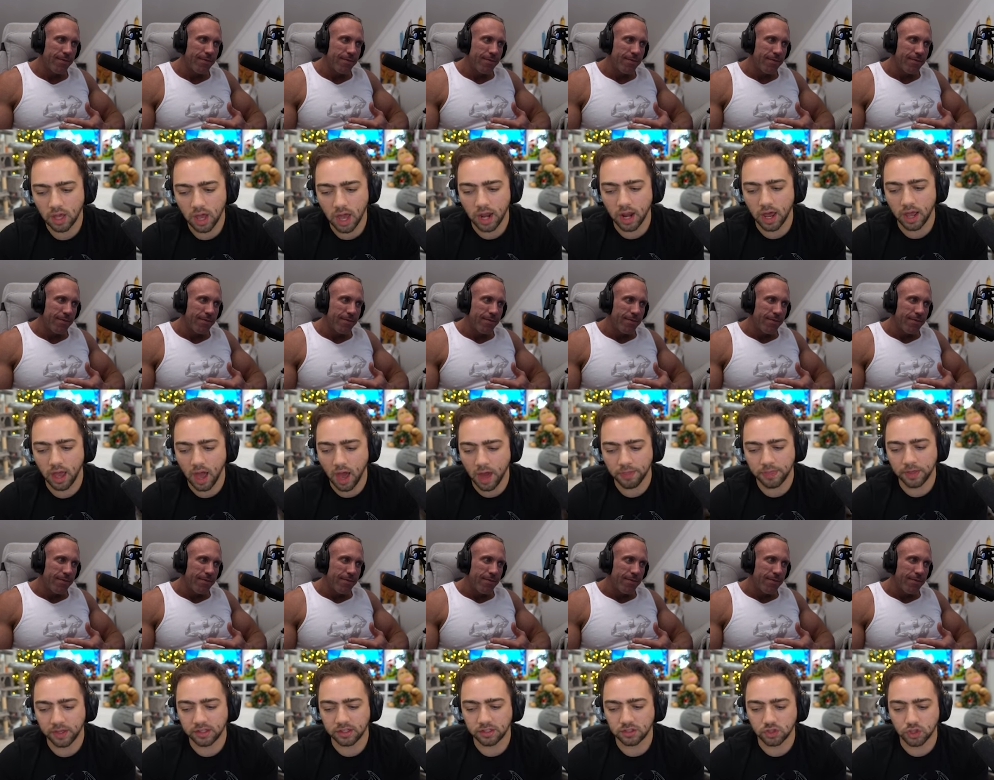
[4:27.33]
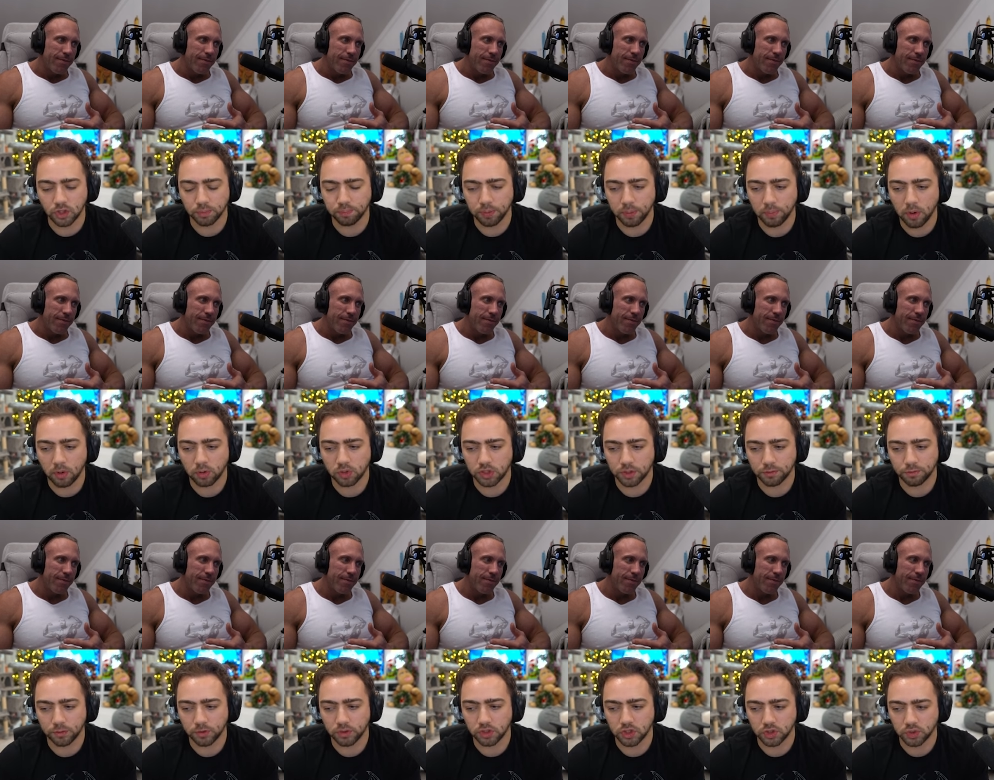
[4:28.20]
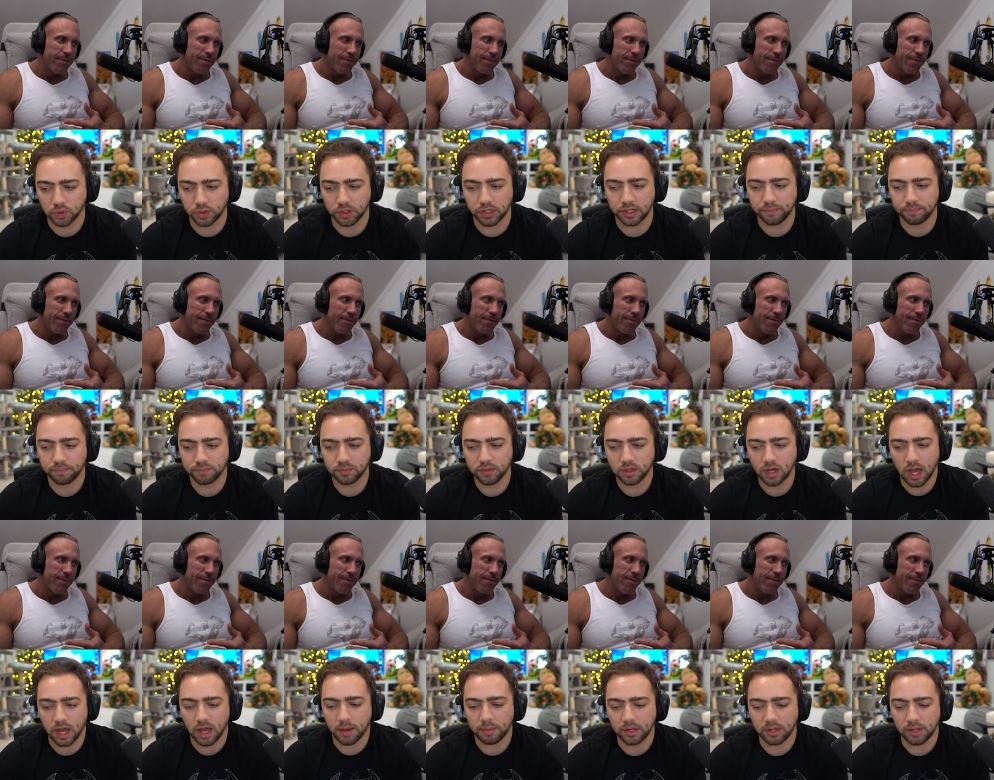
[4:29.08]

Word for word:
Speaker 1: And I, I think it's good promotion for the stream. I, I